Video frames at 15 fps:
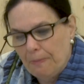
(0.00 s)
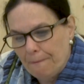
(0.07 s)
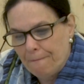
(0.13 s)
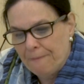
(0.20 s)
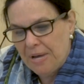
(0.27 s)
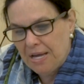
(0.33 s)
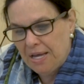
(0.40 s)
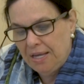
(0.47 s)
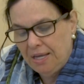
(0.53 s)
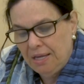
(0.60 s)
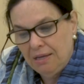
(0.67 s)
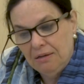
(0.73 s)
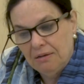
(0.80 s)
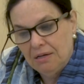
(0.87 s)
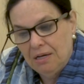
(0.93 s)

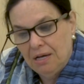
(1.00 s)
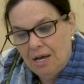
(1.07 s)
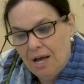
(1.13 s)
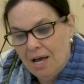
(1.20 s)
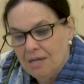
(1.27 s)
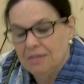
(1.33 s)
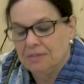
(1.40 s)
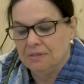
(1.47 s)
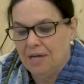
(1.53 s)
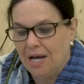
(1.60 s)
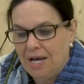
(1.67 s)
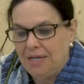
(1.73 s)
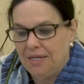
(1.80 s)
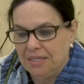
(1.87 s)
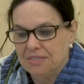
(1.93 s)
my uncle,
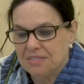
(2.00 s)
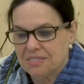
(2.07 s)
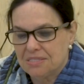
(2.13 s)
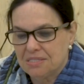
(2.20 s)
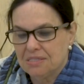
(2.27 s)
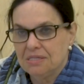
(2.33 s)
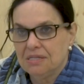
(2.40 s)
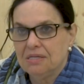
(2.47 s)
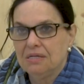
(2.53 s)
Alex,